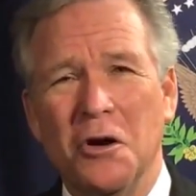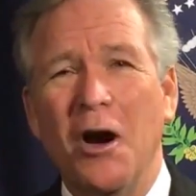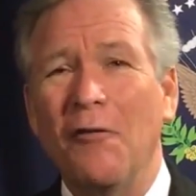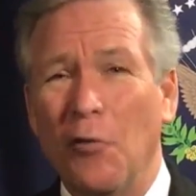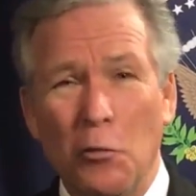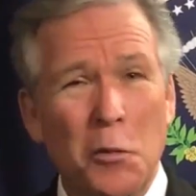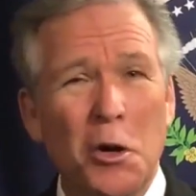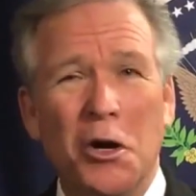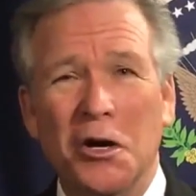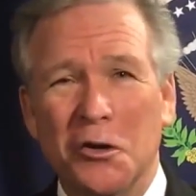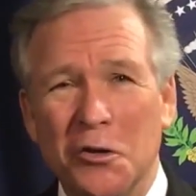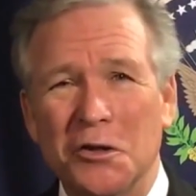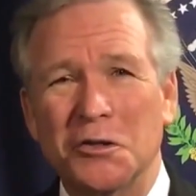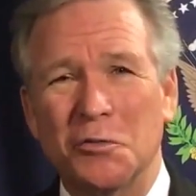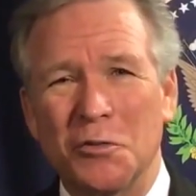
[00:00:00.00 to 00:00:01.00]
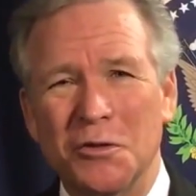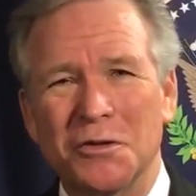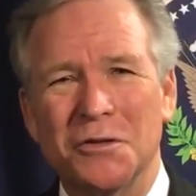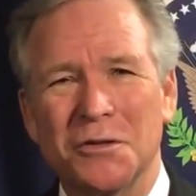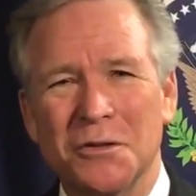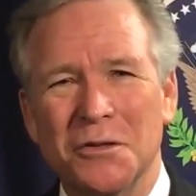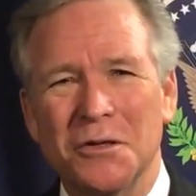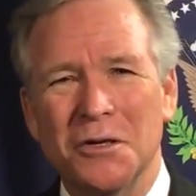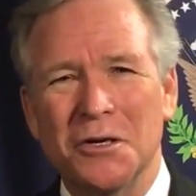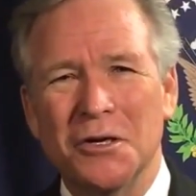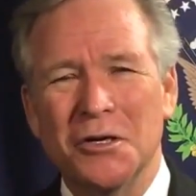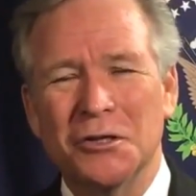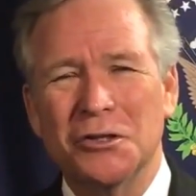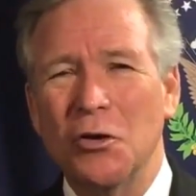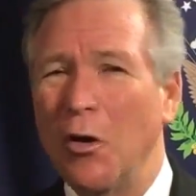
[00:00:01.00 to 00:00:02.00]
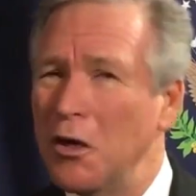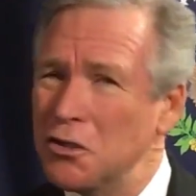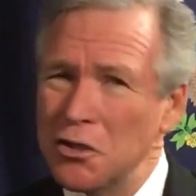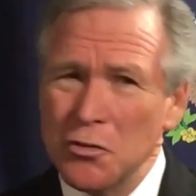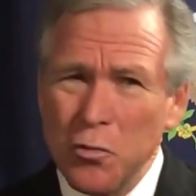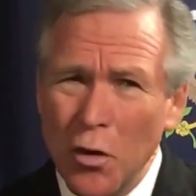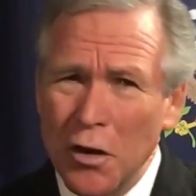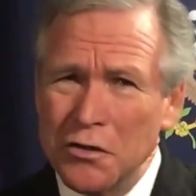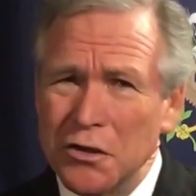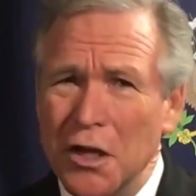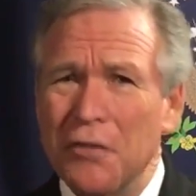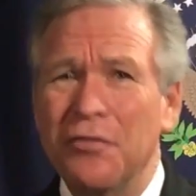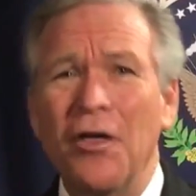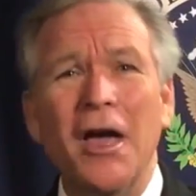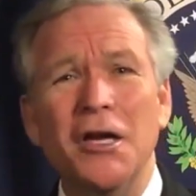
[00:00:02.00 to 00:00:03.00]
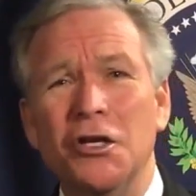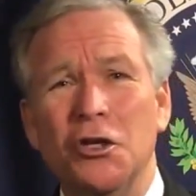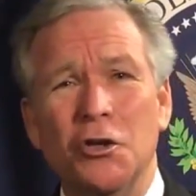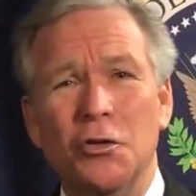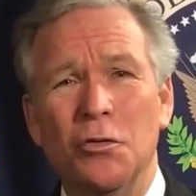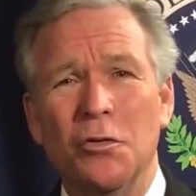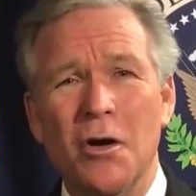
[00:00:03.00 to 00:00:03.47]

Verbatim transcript: of a Merry Christmas. So I just want to say thank you.